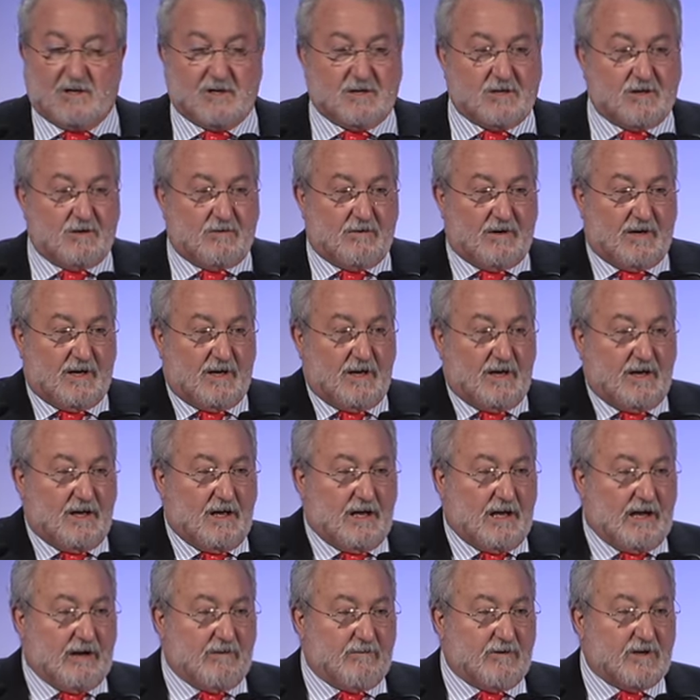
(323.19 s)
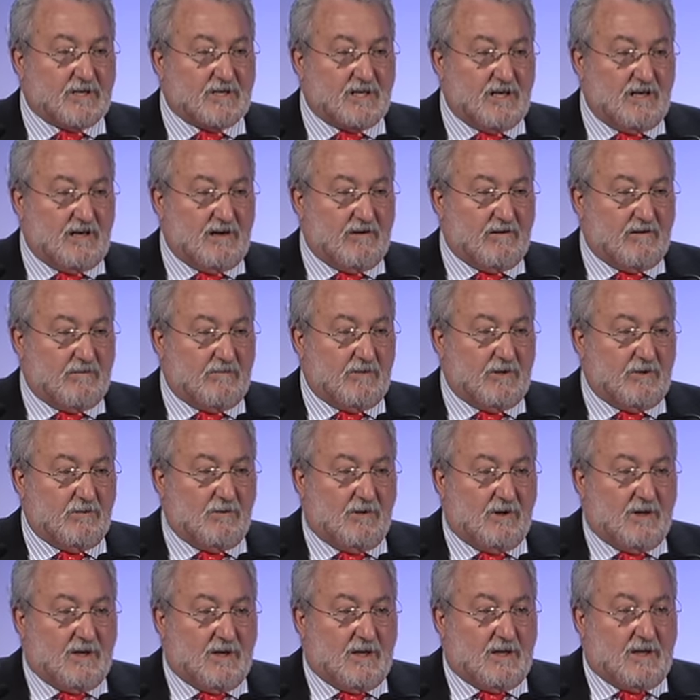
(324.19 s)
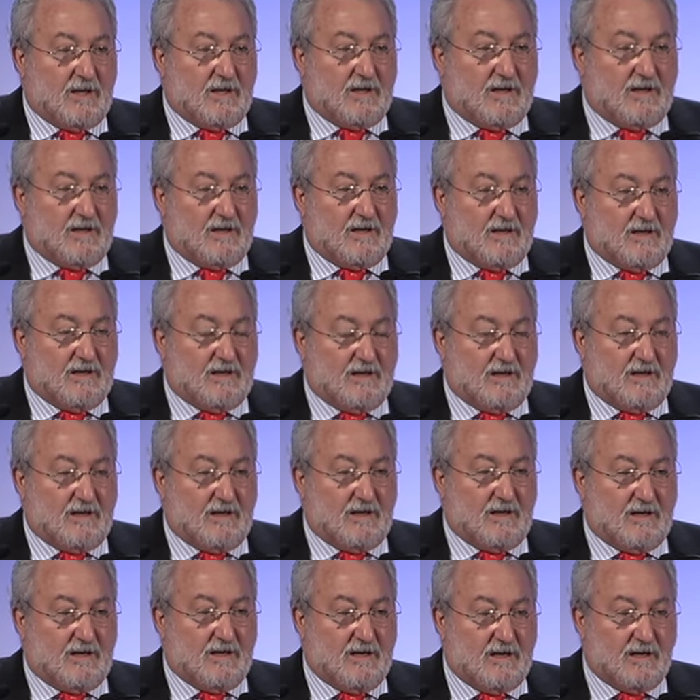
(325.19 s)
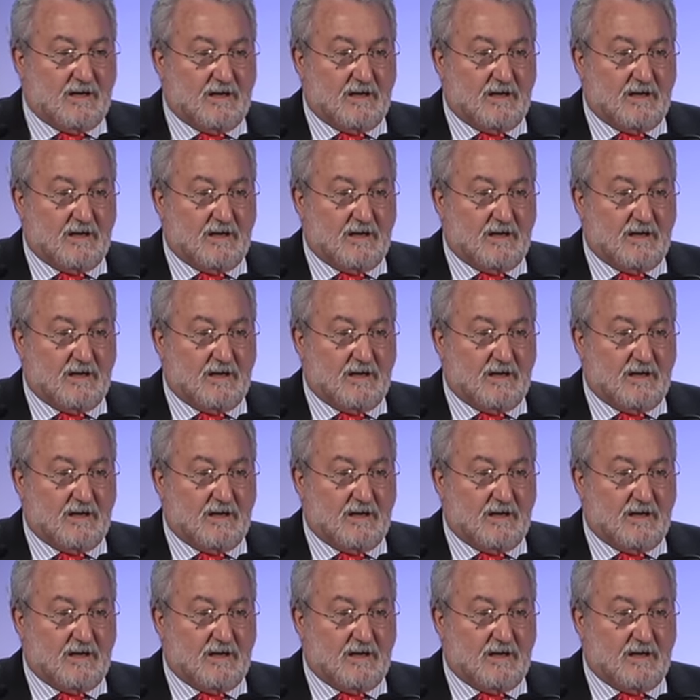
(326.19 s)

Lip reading: So I recently reviewed the